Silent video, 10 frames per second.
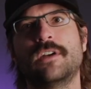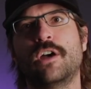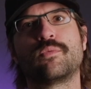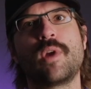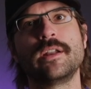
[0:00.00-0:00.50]
a
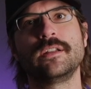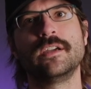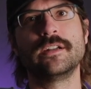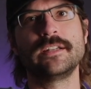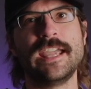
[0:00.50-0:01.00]
run and
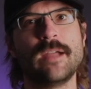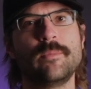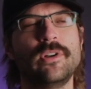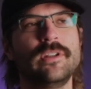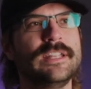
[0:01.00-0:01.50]
gun
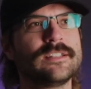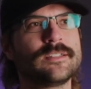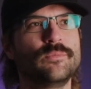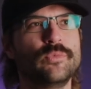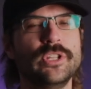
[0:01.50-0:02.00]
camera and get
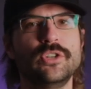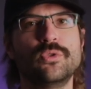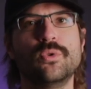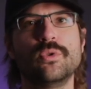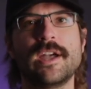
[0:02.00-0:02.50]
some really
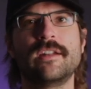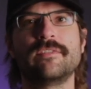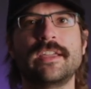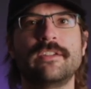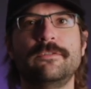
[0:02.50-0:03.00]
cool kind of
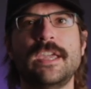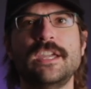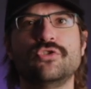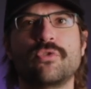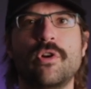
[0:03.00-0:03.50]
like
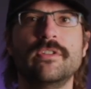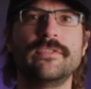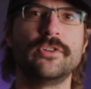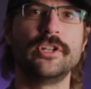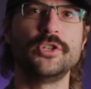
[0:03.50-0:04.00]
fake drone
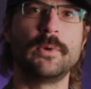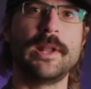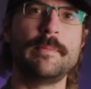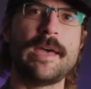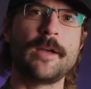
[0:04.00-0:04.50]
footage when
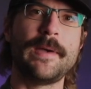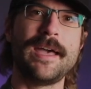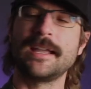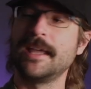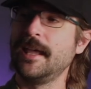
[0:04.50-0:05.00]
I
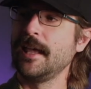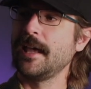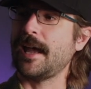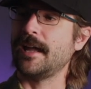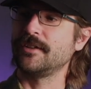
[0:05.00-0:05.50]
backpack.
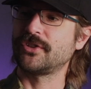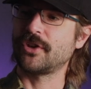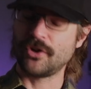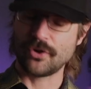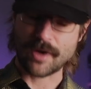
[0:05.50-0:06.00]
And so